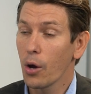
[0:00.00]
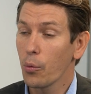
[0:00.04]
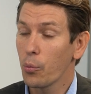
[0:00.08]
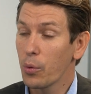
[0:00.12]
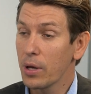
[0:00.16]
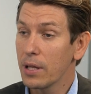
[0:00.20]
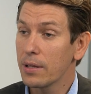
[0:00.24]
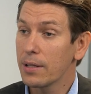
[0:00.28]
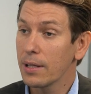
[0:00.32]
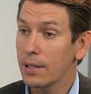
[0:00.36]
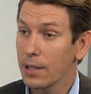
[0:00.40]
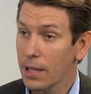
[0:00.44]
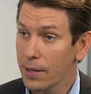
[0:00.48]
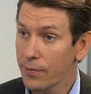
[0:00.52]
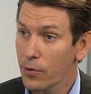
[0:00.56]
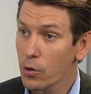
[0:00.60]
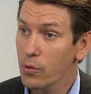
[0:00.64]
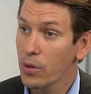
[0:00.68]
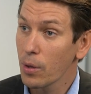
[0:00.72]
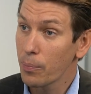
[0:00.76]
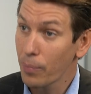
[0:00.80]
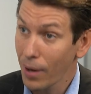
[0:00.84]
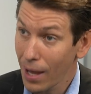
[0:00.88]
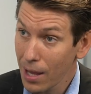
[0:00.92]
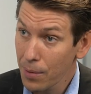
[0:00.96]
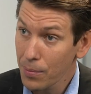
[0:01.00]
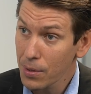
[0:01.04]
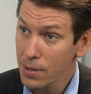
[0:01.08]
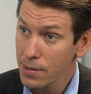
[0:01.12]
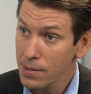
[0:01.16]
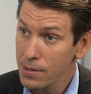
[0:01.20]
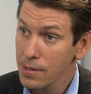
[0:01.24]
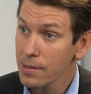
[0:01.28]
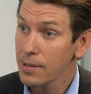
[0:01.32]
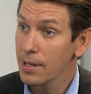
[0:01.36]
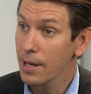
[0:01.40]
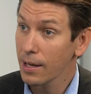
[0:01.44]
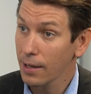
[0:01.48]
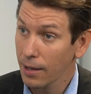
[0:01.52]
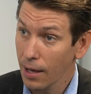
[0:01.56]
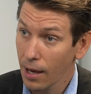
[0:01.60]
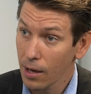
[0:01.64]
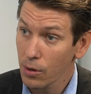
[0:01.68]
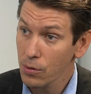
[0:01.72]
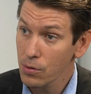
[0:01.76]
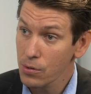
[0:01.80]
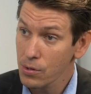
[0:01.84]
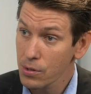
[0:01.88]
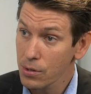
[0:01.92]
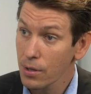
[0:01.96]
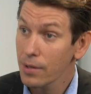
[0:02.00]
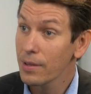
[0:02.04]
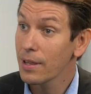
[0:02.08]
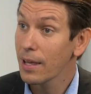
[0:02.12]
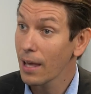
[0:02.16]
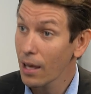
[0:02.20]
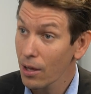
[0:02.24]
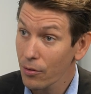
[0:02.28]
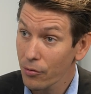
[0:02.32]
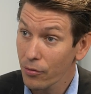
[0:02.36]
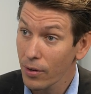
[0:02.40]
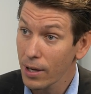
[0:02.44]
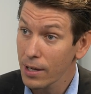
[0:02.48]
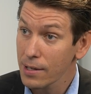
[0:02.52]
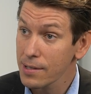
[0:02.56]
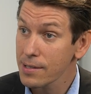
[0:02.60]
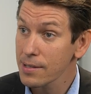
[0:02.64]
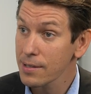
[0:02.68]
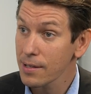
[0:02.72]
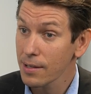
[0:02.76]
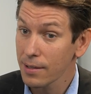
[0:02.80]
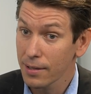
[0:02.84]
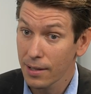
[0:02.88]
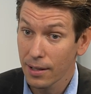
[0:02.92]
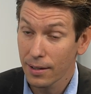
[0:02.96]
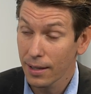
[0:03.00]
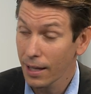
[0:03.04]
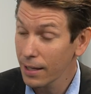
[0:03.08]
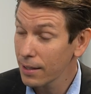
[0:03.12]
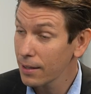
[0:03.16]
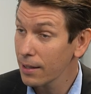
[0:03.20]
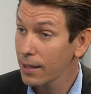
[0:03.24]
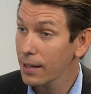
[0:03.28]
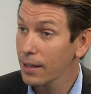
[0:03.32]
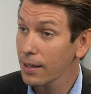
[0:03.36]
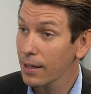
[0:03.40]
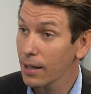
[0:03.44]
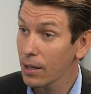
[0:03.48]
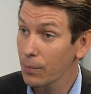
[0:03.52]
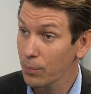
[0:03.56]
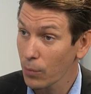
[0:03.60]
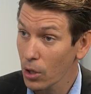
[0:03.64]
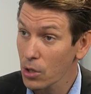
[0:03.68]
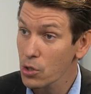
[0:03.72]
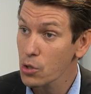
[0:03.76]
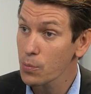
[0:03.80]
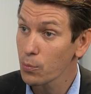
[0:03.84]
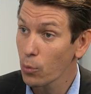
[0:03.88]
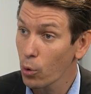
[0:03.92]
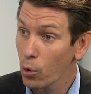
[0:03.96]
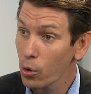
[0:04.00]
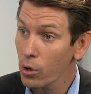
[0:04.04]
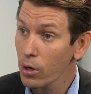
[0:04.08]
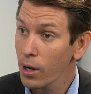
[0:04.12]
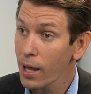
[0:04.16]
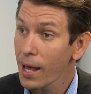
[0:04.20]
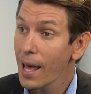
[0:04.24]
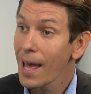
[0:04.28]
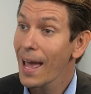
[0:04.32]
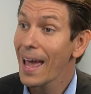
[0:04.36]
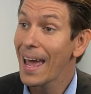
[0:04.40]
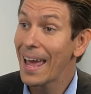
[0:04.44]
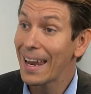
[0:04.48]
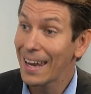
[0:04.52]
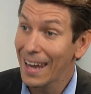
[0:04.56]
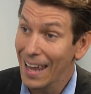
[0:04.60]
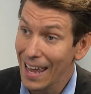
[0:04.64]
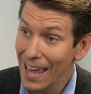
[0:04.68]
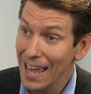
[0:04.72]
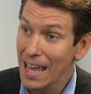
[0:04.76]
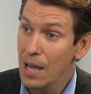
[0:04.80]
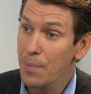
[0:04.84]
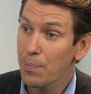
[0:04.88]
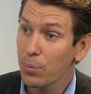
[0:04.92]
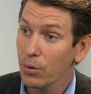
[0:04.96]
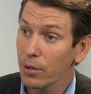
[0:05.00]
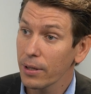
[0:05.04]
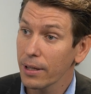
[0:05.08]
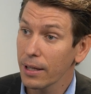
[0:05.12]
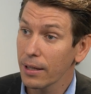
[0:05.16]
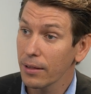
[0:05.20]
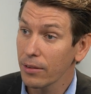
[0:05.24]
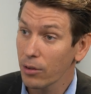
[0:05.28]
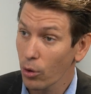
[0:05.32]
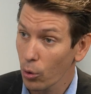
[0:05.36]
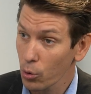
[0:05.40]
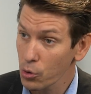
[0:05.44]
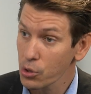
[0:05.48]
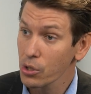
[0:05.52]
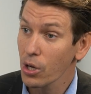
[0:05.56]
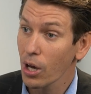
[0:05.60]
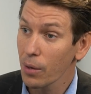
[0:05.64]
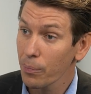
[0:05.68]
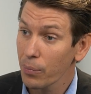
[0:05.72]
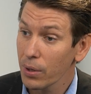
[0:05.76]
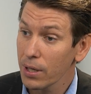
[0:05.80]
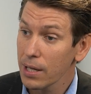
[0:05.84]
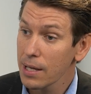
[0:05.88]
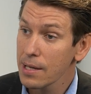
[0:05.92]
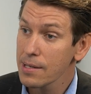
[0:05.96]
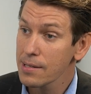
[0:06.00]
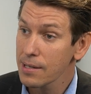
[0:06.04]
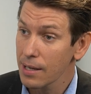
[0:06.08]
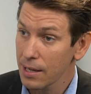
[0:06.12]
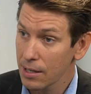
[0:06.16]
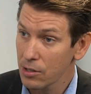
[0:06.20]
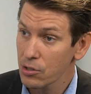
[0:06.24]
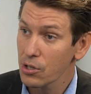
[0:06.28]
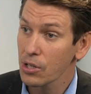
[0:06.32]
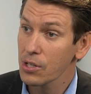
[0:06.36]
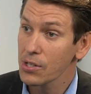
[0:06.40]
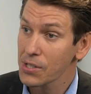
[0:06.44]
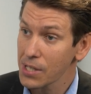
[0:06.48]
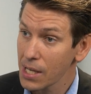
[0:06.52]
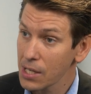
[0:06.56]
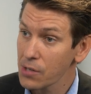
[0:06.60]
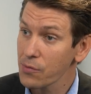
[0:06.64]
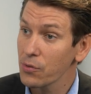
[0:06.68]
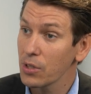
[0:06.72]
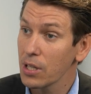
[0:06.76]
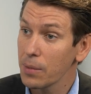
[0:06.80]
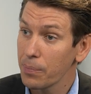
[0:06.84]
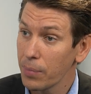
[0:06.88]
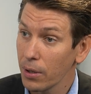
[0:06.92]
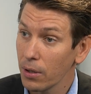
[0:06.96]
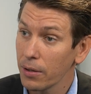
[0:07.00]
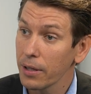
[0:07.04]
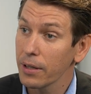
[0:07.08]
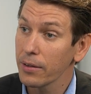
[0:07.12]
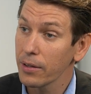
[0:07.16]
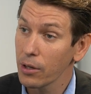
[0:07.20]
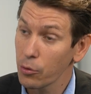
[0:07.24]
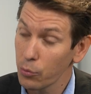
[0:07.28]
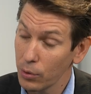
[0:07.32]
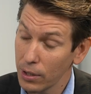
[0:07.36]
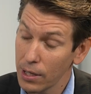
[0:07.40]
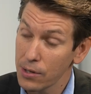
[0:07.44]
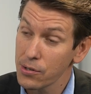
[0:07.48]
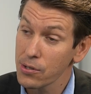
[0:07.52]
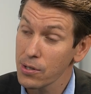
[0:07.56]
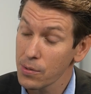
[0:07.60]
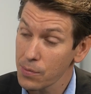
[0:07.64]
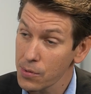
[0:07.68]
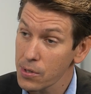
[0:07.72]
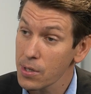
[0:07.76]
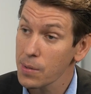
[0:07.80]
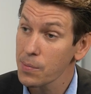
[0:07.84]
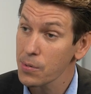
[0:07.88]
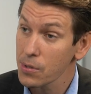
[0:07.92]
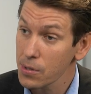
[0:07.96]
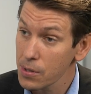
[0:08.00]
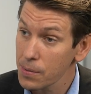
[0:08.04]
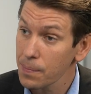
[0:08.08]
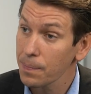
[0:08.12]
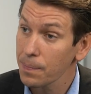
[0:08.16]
We deliver the payments, the accounts, the FX, the lending, and much more, enabling those companies in successfully building their relationships.